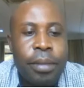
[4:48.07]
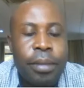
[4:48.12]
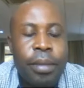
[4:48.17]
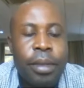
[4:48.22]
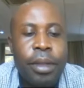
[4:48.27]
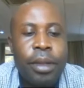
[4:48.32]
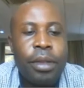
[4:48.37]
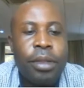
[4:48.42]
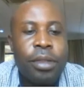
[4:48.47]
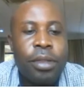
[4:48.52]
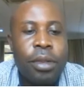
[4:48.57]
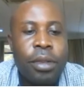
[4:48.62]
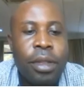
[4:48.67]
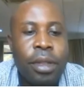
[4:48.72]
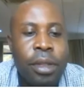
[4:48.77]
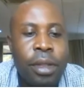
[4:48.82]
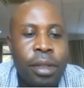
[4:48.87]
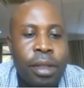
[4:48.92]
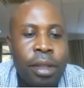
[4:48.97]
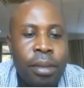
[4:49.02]
So the
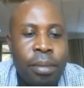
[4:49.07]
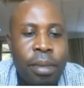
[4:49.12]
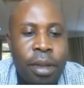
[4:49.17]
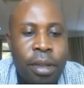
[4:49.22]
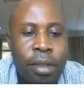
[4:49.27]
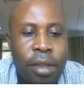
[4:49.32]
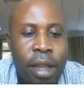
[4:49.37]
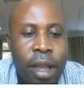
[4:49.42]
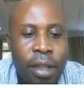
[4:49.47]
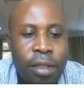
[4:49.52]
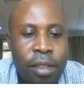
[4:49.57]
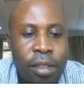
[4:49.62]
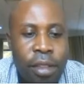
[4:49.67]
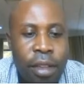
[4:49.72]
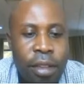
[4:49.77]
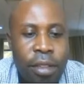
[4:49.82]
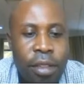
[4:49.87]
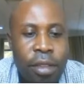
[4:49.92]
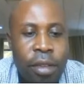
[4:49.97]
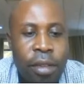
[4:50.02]
database has
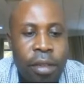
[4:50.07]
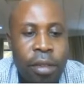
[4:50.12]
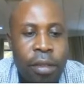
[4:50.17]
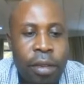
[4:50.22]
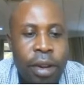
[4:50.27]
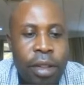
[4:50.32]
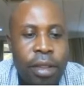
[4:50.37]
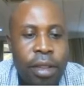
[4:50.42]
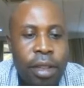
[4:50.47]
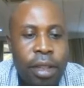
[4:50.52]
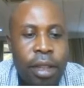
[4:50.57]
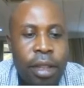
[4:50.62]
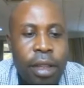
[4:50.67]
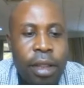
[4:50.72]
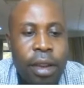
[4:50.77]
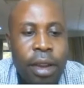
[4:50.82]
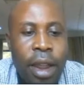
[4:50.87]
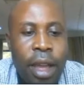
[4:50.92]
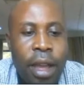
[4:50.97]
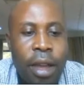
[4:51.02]
changed already
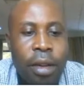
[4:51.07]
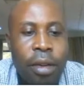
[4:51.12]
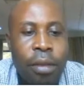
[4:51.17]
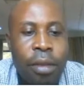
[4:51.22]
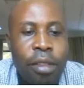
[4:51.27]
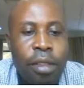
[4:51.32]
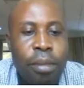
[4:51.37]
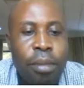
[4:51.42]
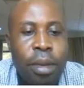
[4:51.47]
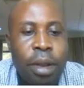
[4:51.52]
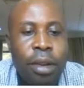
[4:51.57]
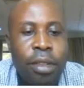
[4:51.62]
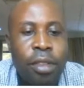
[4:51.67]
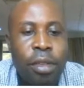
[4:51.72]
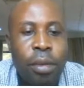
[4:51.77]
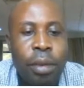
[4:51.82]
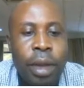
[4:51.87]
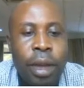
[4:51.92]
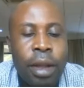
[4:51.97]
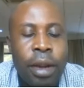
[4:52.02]
now, which means
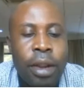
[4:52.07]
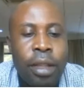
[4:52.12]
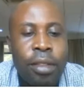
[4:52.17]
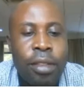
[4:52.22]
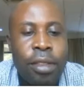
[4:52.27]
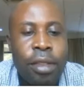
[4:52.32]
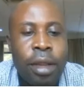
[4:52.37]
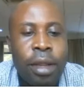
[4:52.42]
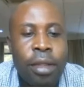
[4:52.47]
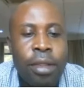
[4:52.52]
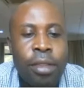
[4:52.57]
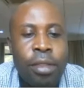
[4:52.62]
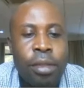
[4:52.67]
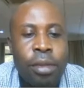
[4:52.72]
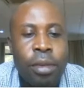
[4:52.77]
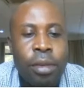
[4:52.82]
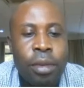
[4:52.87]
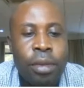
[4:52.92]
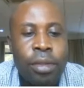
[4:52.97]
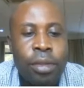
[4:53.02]
we are inside the
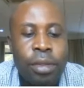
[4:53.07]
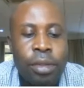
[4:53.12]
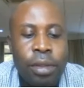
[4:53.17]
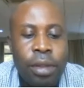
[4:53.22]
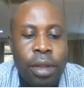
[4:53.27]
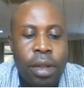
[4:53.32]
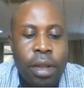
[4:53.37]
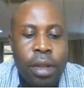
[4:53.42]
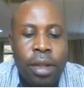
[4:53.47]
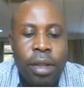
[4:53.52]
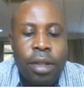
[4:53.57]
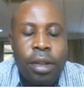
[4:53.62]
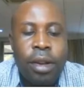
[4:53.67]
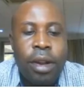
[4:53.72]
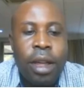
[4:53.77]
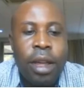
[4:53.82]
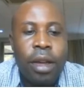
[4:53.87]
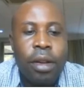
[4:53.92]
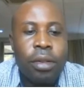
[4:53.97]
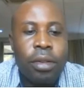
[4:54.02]
schools.
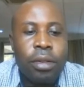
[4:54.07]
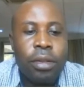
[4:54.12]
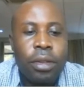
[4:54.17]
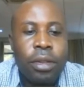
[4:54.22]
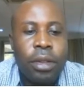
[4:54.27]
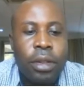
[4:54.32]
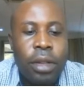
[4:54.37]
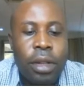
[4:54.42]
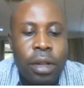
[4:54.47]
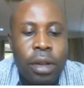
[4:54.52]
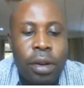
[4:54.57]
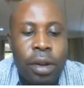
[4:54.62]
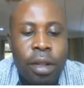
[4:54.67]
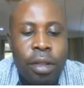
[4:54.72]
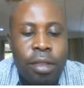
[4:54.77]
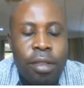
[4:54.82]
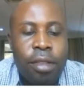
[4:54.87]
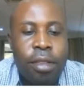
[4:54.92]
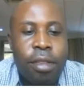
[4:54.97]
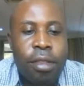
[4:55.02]
Now,
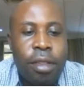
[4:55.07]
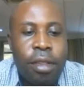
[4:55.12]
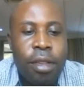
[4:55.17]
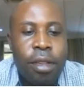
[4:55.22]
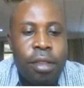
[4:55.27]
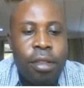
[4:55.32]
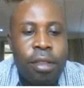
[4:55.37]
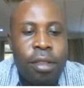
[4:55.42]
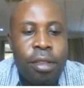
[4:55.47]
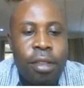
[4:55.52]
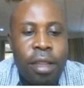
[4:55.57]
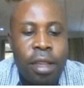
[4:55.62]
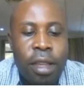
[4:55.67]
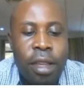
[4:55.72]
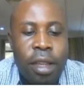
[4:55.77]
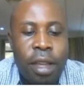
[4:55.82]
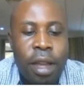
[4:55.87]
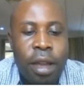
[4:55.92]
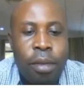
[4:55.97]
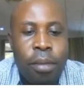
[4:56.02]
let's see
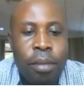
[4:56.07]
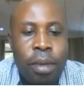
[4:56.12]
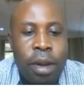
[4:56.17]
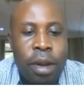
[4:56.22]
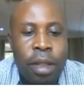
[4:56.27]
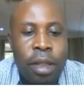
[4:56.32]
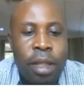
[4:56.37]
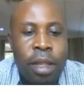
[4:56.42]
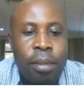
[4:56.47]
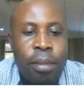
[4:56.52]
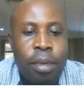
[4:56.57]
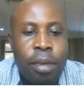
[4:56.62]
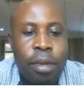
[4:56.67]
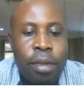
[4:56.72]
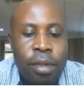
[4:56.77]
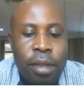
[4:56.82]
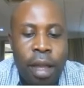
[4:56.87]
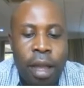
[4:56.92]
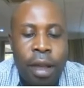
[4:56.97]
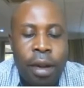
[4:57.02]
how many
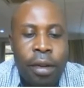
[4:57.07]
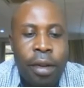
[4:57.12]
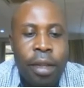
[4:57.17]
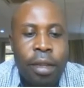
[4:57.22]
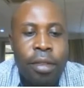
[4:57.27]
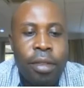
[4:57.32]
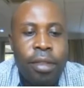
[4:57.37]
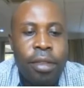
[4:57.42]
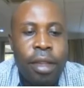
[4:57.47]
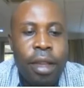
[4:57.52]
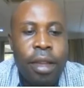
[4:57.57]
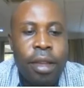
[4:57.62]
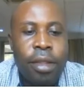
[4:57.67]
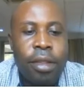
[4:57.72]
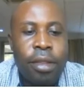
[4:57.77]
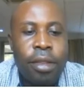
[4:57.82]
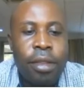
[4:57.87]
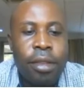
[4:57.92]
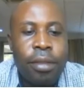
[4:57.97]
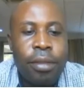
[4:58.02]
tables are inside.
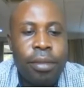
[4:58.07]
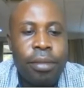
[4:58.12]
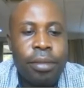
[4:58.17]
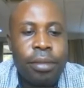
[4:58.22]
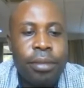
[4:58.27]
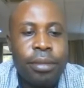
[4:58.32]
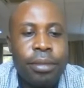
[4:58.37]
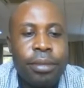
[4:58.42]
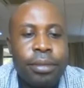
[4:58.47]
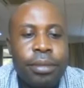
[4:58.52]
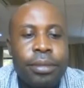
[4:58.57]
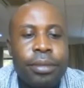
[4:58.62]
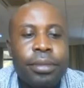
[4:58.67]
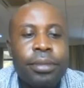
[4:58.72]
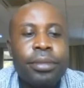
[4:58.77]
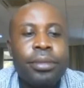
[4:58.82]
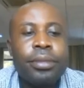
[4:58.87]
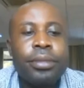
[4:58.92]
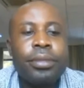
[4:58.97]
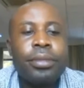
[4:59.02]

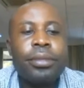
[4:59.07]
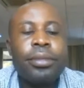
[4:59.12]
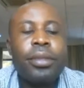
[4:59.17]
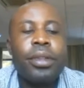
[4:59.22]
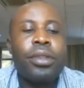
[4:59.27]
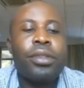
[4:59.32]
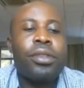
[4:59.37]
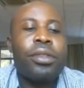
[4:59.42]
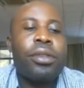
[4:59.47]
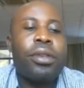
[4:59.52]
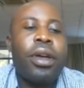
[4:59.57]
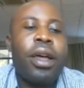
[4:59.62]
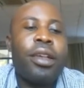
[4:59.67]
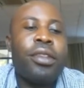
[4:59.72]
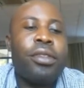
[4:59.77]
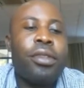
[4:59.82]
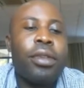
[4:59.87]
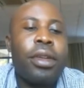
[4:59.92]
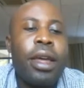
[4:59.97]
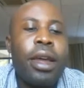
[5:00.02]
So
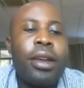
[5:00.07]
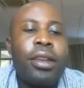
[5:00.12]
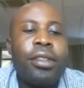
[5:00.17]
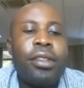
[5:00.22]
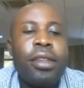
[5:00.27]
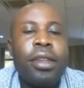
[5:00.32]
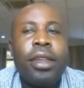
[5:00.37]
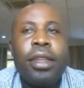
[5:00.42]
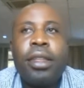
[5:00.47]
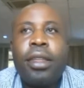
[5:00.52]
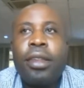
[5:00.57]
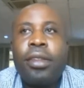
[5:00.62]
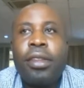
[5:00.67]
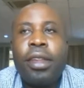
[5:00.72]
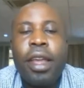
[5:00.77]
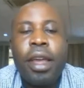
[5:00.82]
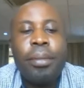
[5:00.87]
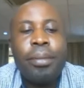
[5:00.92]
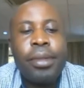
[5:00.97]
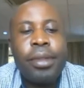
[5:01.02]
as you can see, it is
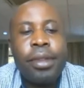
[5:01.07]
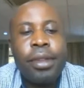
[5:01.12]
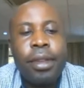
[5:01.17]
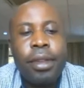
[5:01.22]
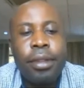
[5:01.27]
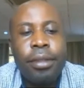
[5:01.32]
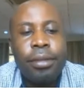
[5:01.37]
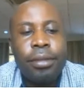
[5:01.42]
empty.